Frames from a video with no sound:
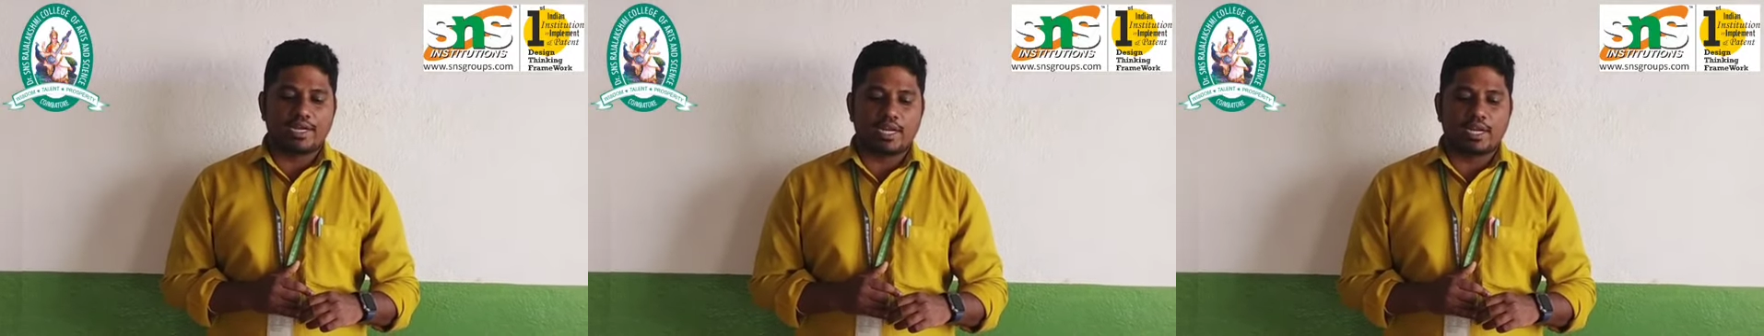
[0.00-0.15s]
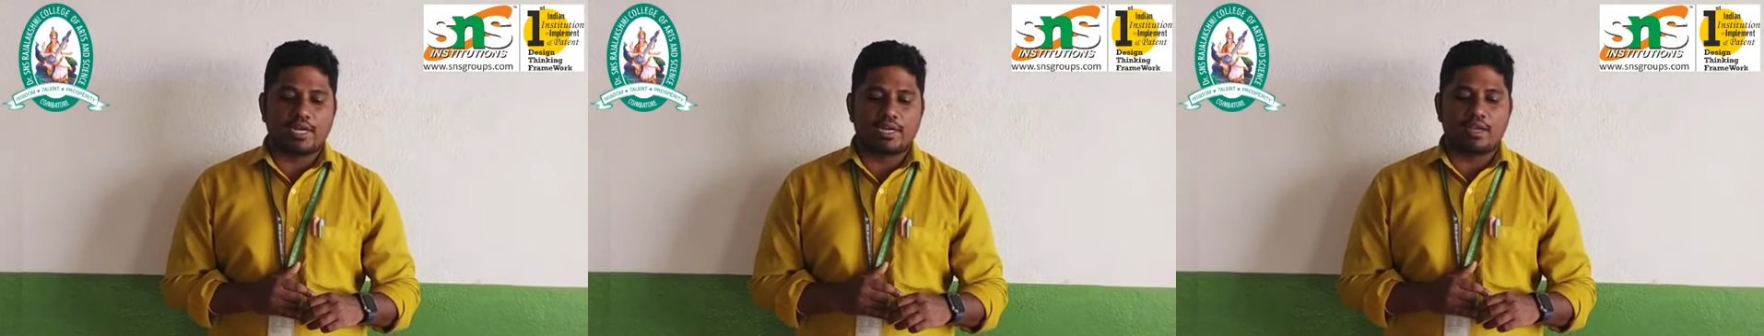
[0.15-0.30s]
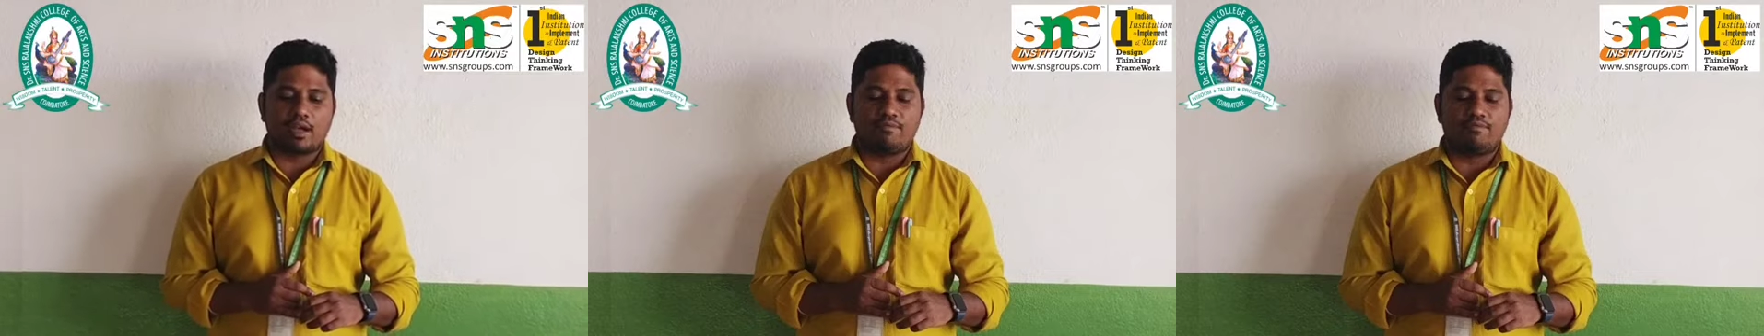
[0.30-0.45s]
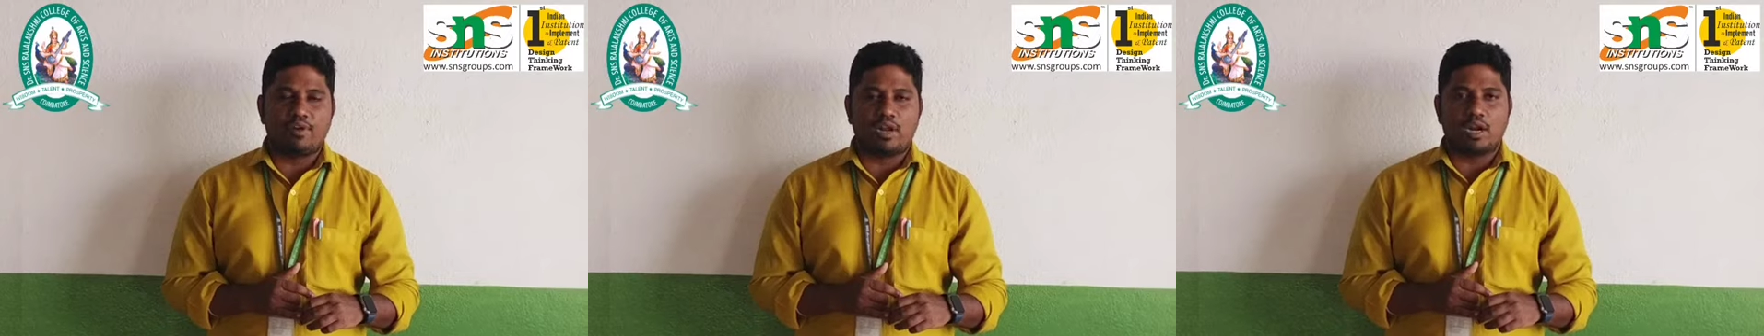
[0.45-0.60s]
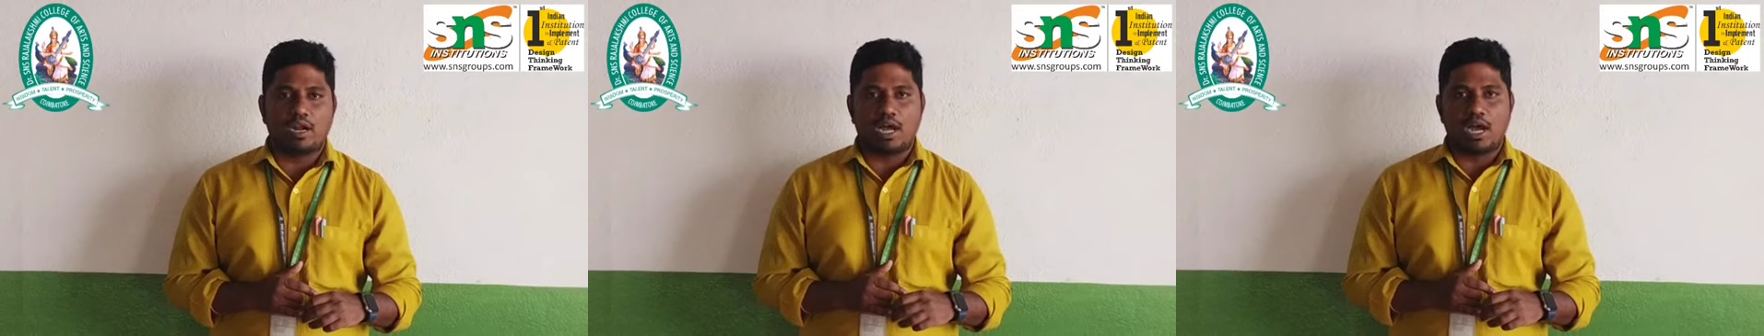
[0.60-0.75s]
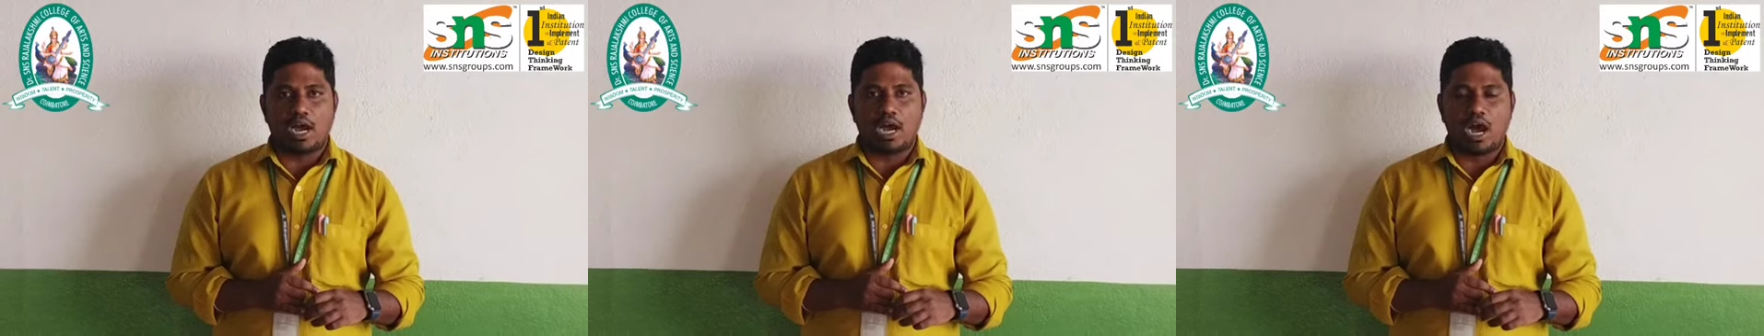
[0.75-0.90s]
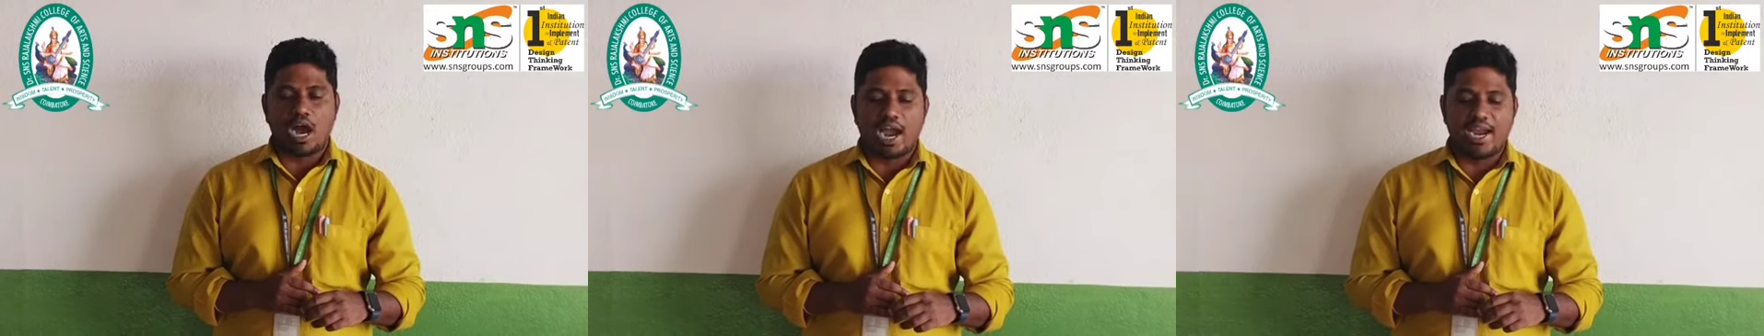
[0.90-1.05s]
internet of a
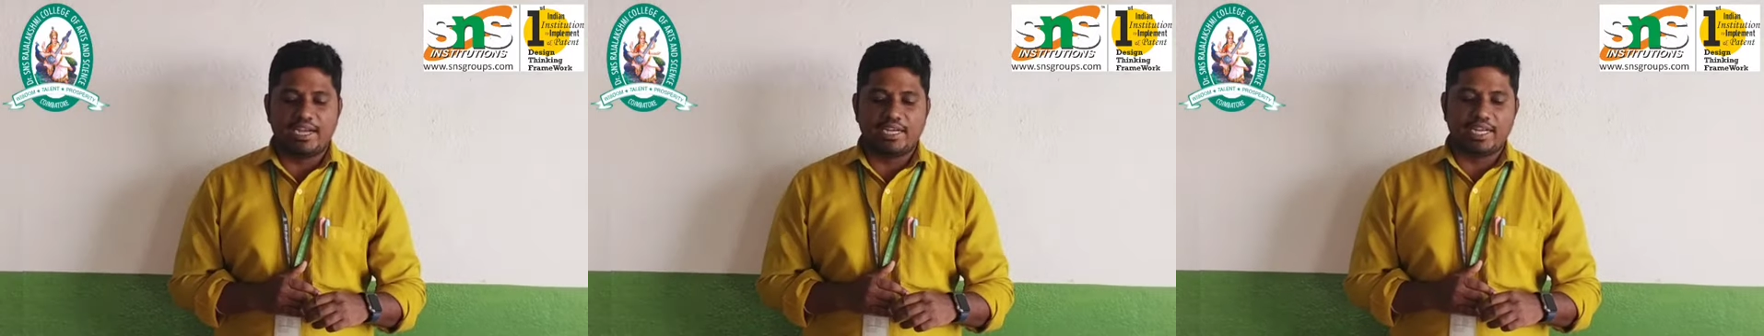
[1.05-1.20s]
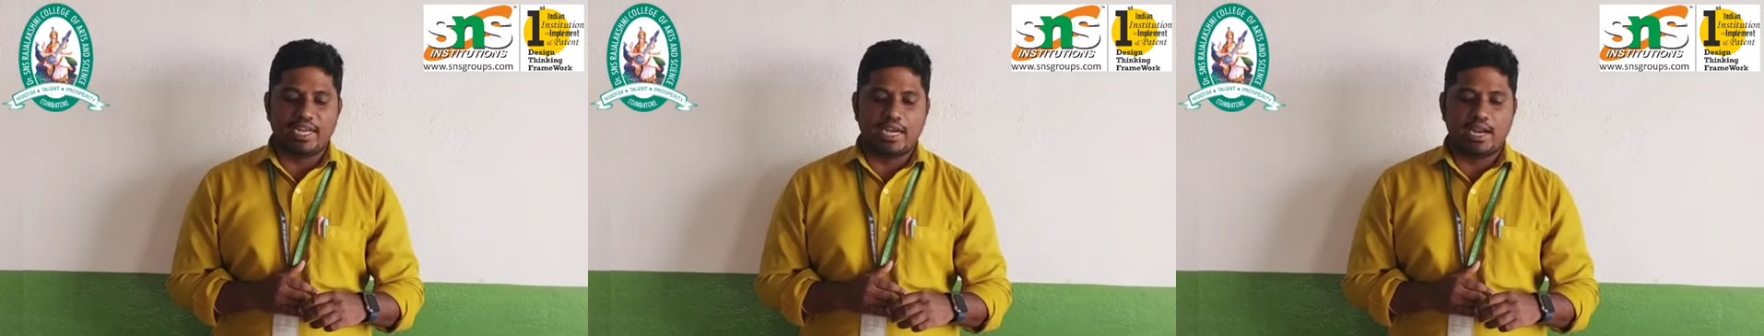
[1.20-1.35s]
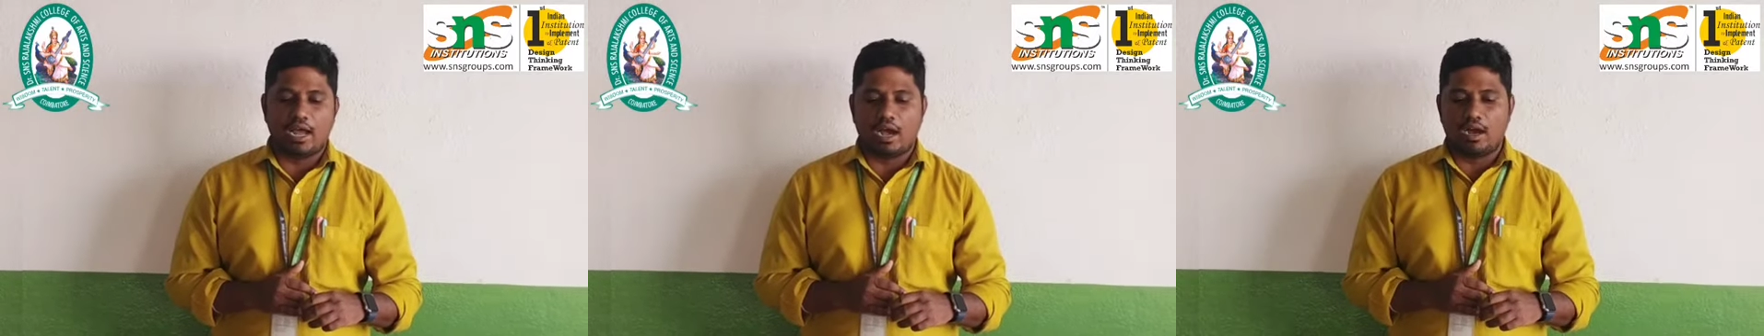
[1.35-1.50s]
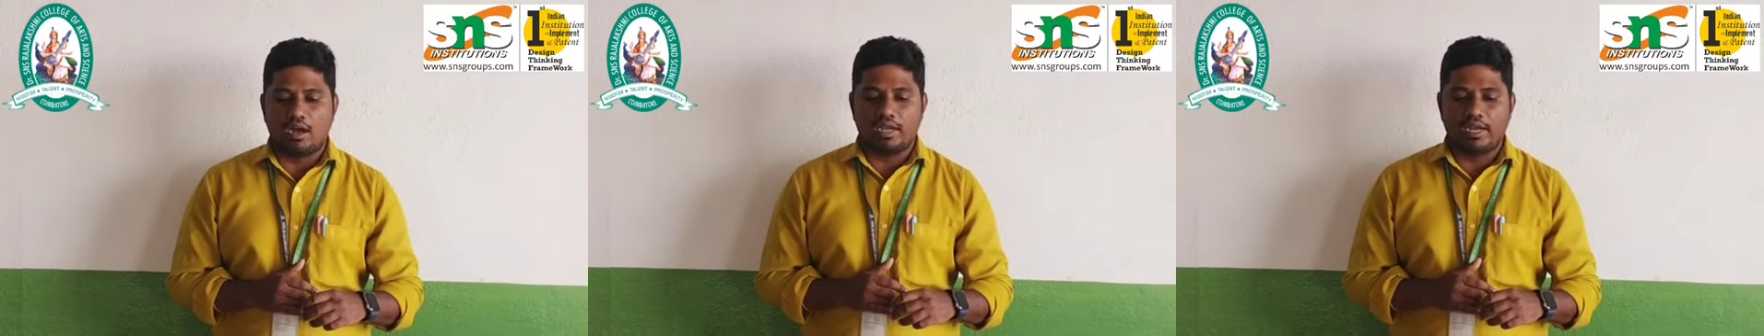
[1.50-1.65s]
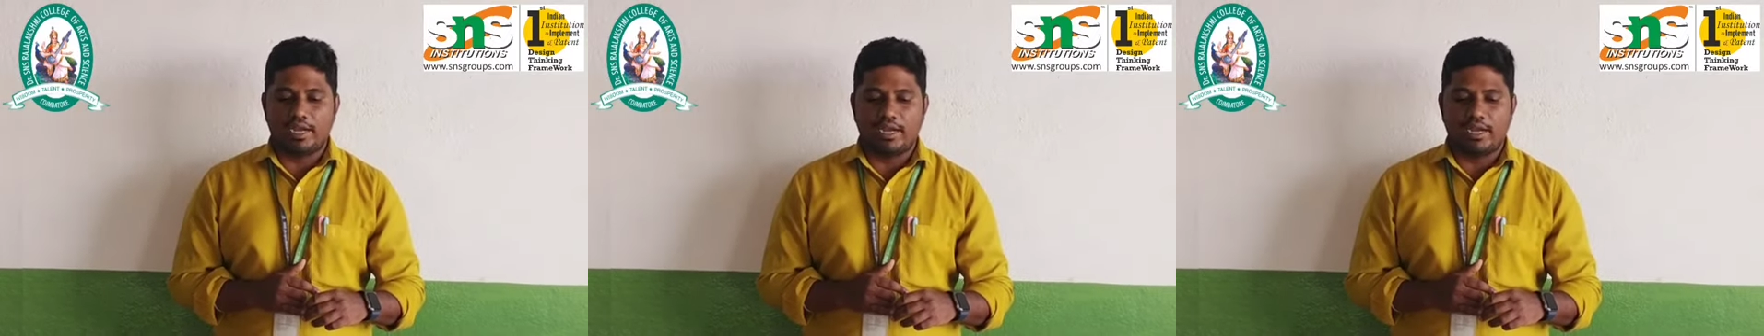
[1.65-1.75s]
law, IT law.